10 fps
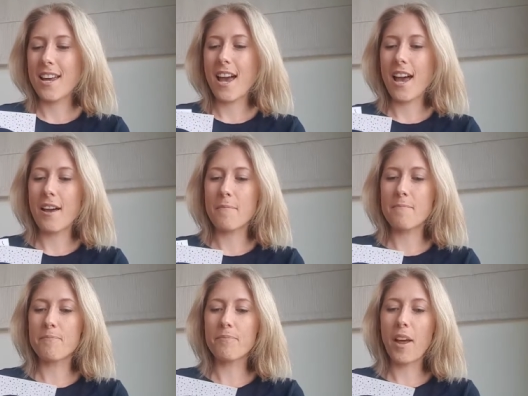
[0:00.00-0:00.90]

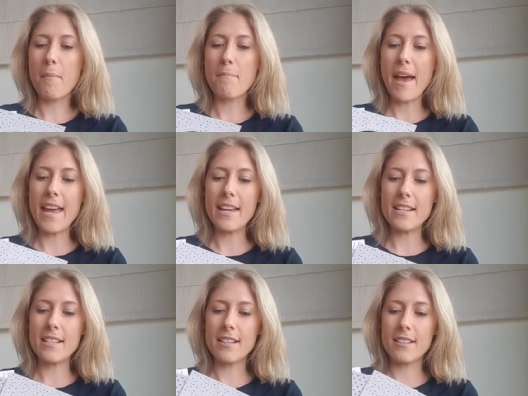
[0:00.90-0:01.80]
um,
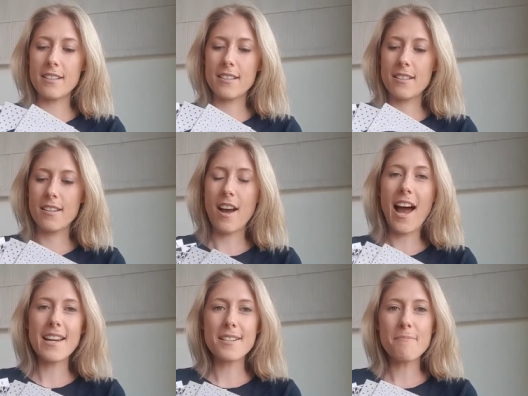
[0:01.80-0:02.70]
made
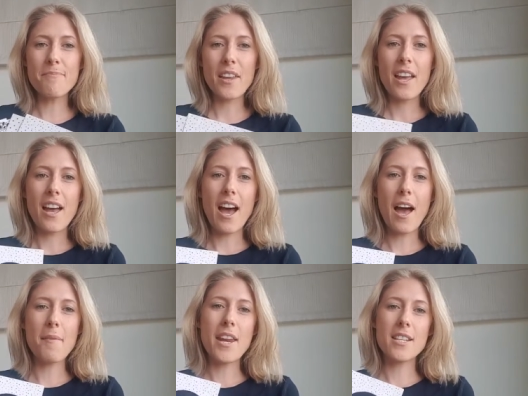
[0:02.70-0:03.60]
item.
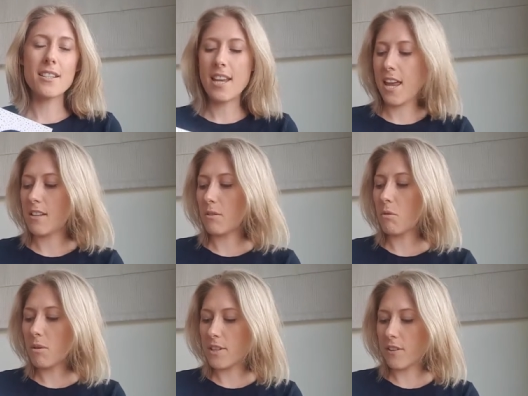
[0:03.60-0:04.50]
Um, and it just has
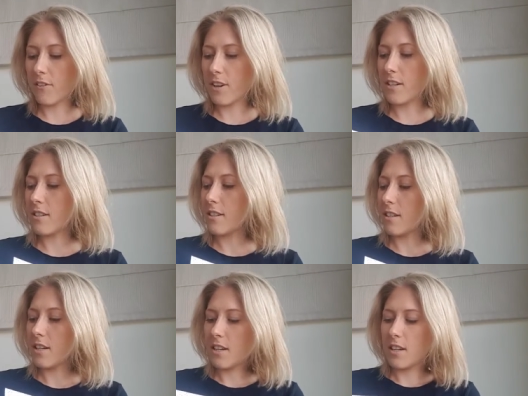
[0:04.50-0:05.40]
all the different
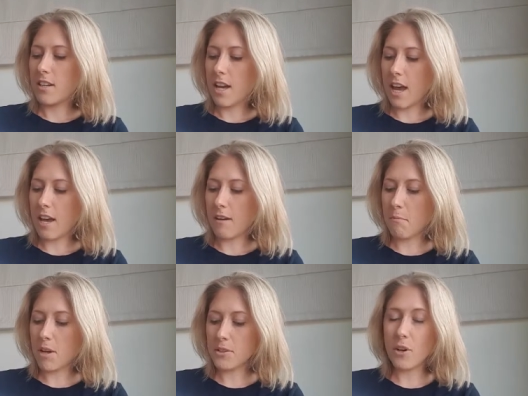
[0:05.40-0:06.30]
uh,
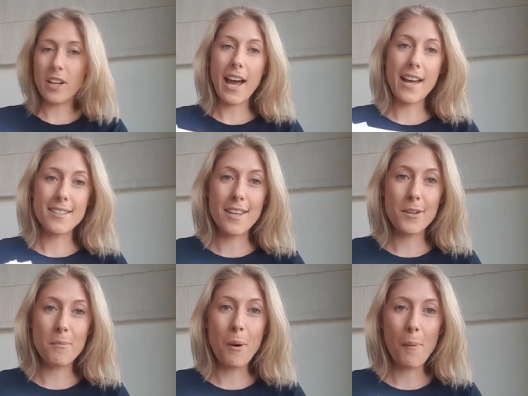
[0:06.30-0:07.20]
milestone cards that
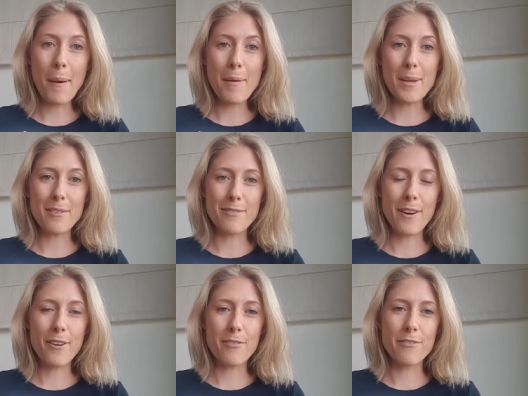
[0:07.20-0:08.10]
you can pop baby in
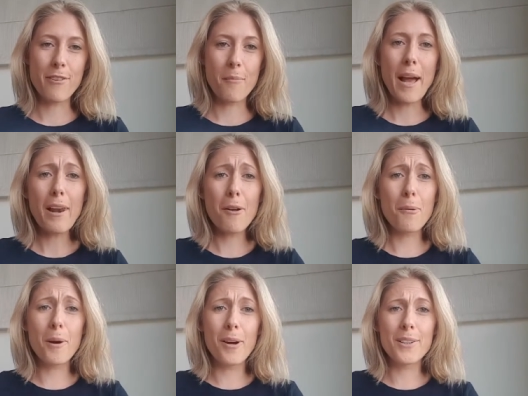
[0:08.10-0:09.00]
front of from Hello
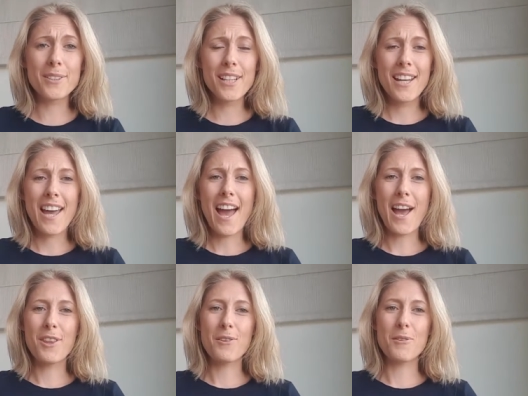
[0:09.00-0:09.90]
World
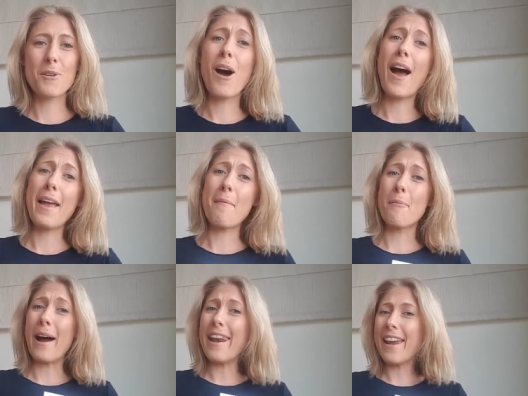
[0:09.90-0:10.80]
uh, through to I Am
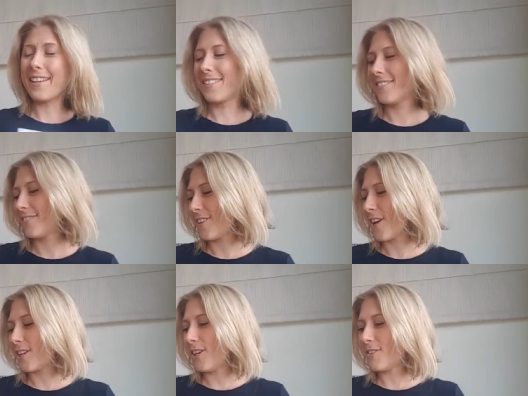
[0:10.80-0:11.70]
One.
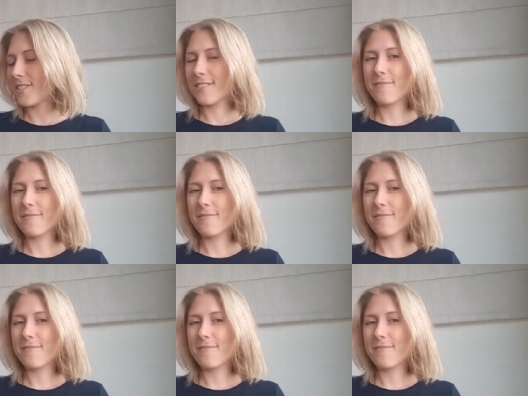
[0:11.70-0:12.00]
Very cute.